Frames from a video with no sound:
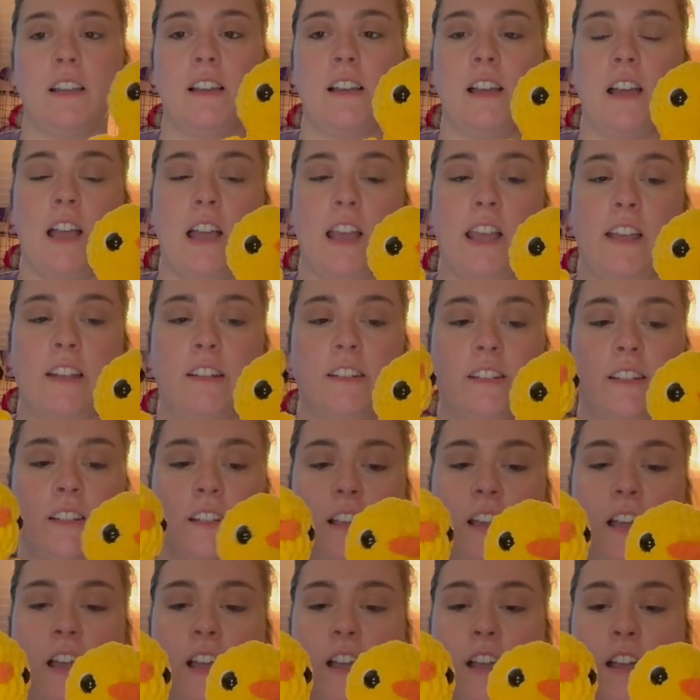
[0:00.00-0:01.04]
and
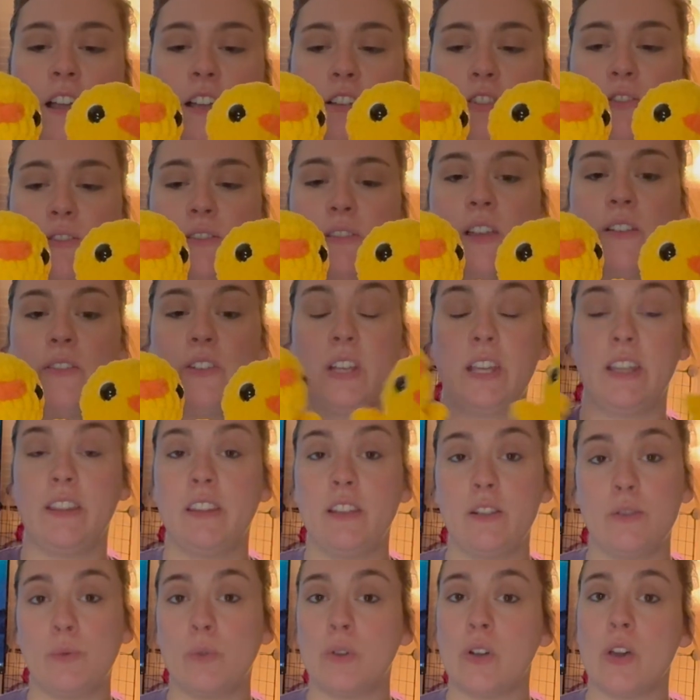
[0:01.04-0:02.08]
I just love it. And
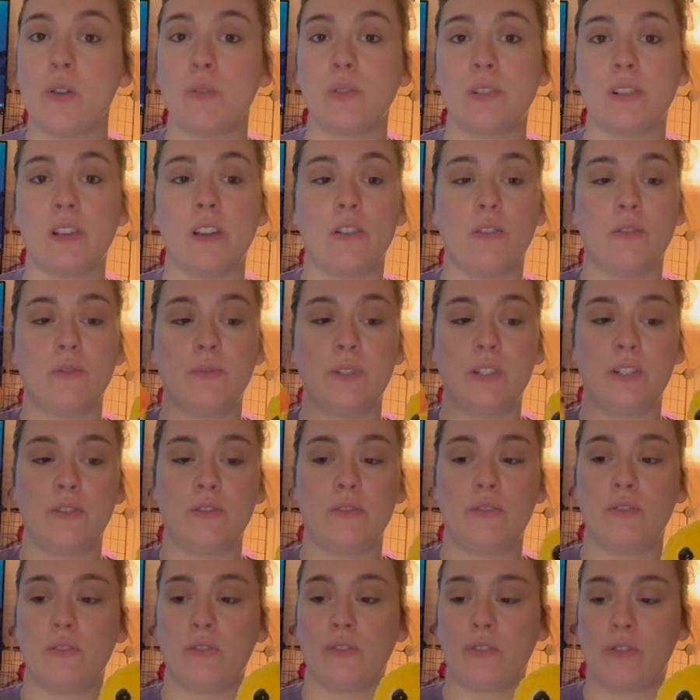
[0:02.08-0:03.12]
these were no sew, which
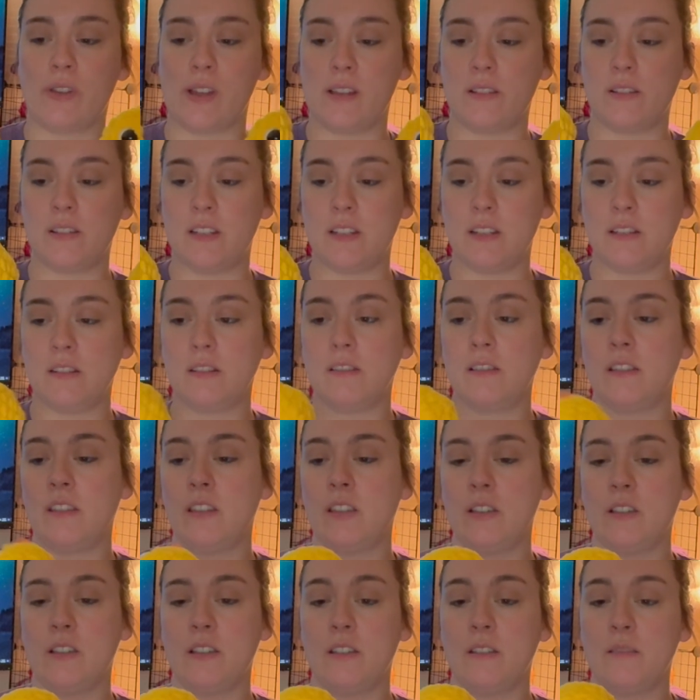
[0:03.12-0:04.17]
is just crazy.
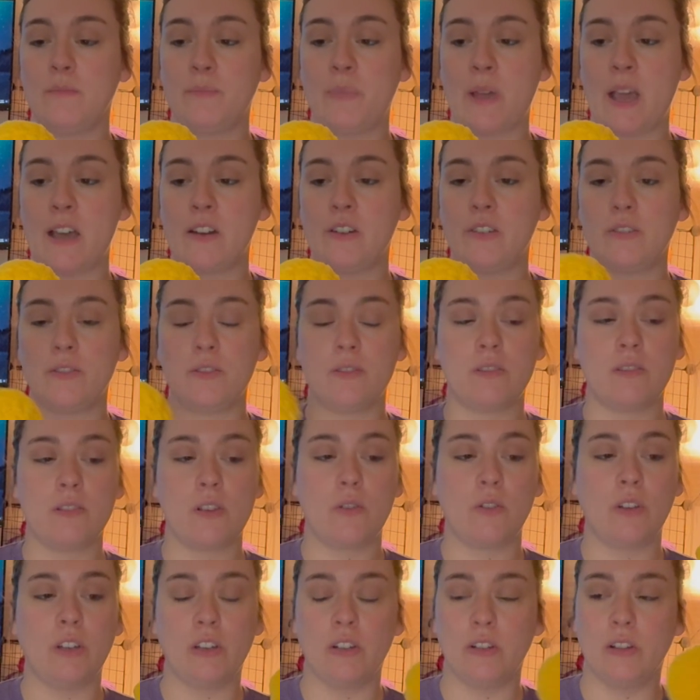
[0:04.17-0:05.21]
The pattern's
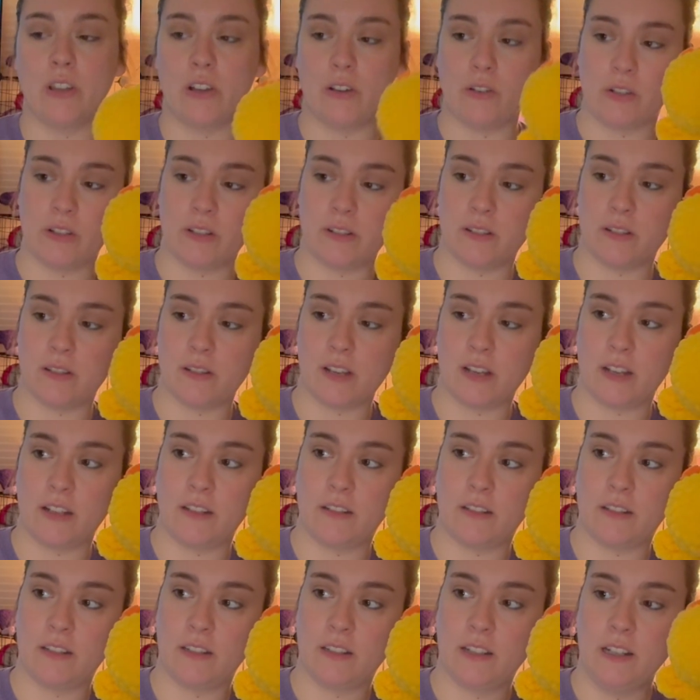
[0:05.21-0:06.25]
so good though, because it's like
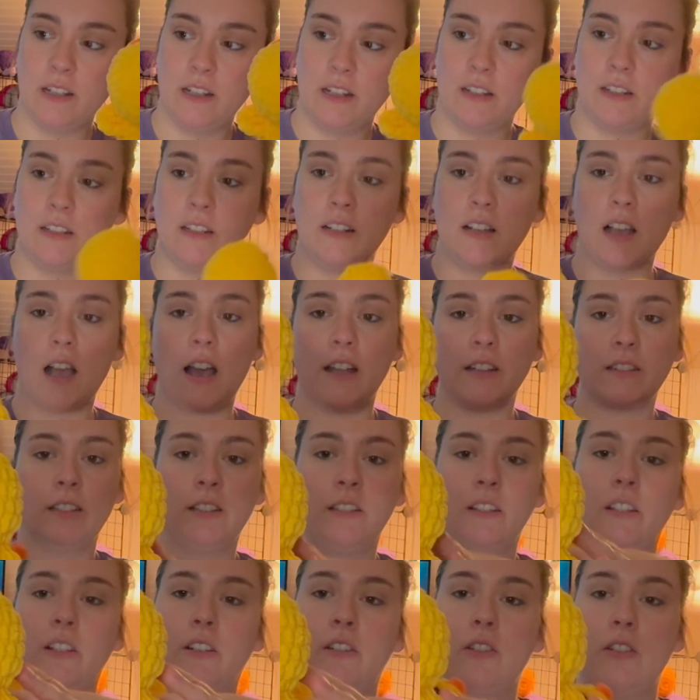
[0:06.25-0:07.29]
got the
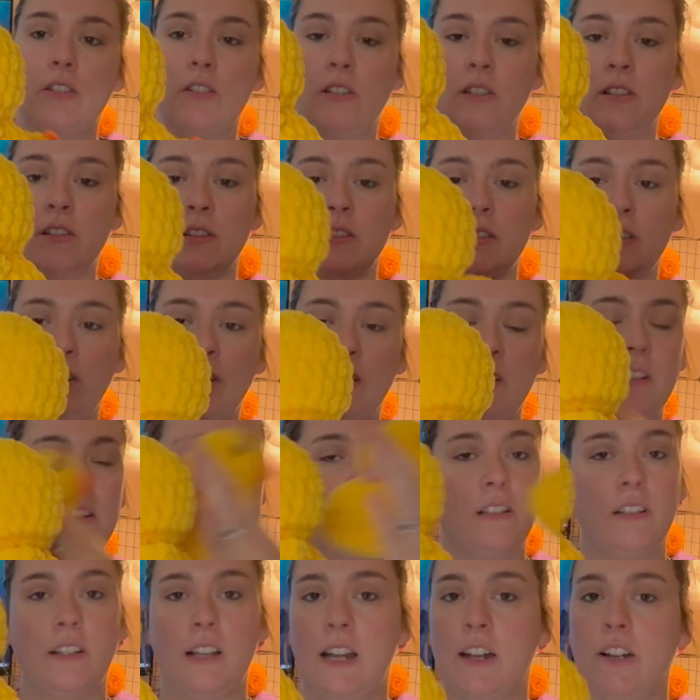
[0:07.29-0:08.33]
little,
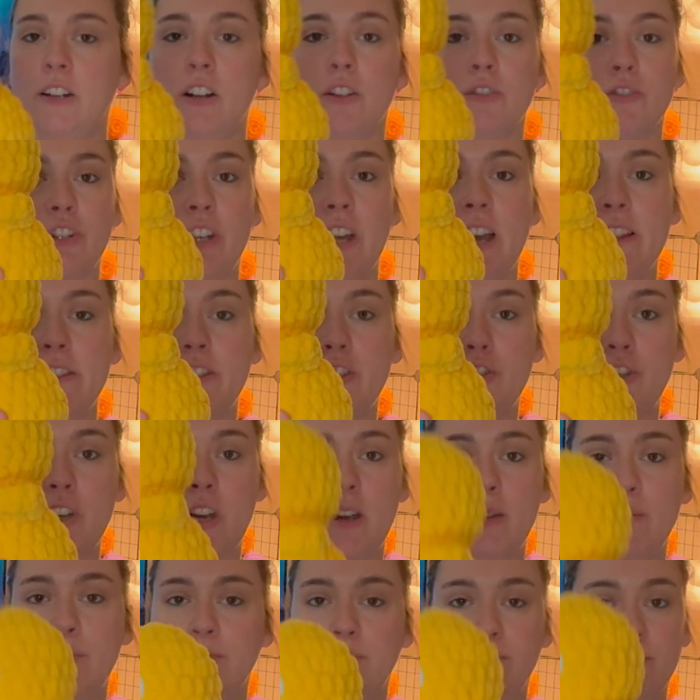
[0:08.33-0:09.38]
I don't know, she got the
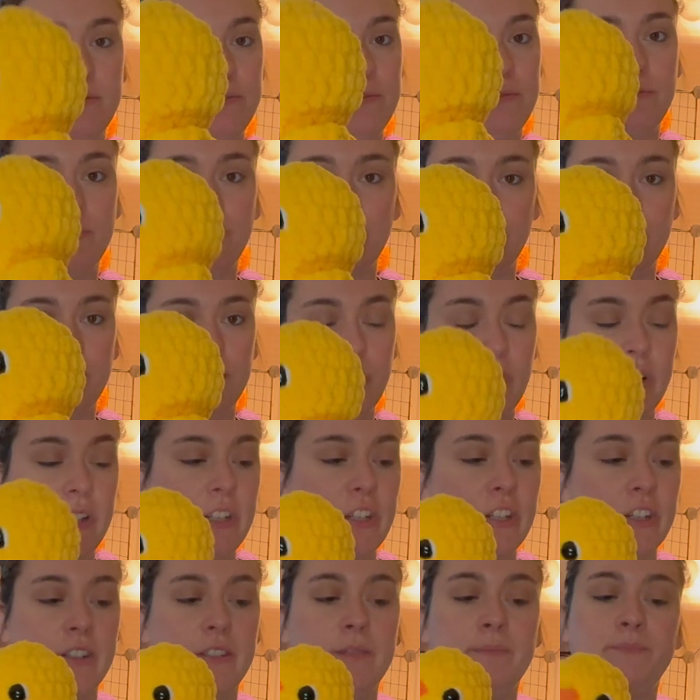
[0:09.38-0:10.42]
shape really
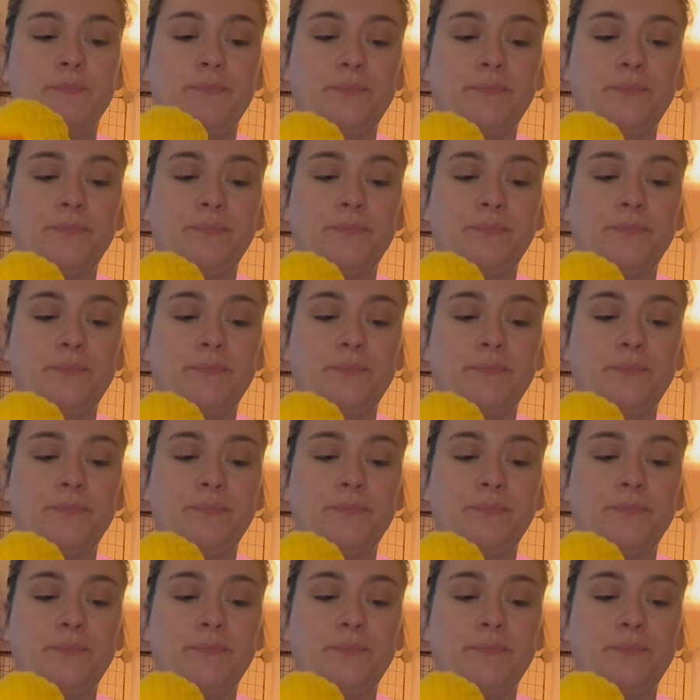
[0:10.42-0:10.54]
good.